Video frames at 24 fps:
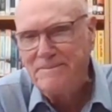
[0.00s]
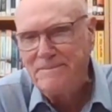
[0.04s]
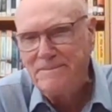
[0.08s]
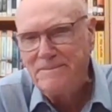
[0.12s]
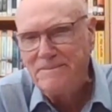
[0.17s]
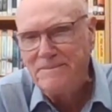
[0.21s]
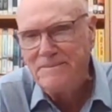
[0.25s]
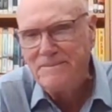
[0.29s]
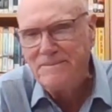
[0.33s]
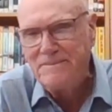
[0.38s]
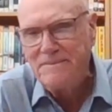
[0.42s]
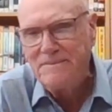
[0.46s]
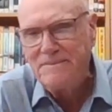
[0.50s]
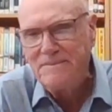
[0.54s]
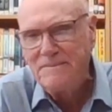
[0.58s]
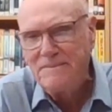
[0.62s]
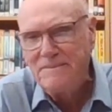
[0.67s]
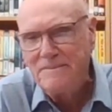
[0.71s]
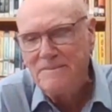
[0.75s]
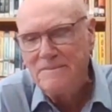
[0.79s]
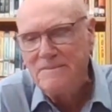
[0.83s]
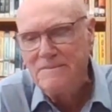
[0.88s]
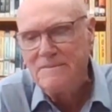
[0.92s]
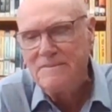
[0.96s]

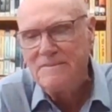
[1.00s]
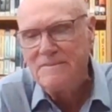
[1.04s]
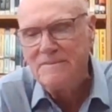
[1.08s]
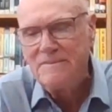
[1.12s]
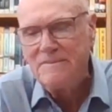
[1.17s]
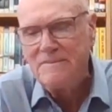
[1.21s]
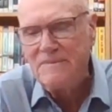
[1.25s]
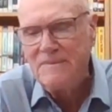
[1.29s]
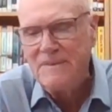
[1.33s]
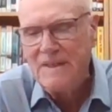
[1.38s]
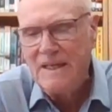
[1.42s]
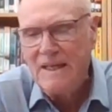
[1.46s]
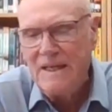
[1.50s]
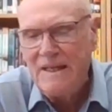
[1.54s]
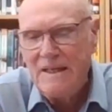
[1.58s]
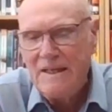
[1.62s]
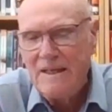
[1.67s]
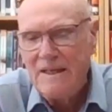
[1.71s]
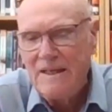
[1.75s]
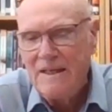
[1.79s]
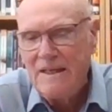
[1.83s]
Nobody speaks.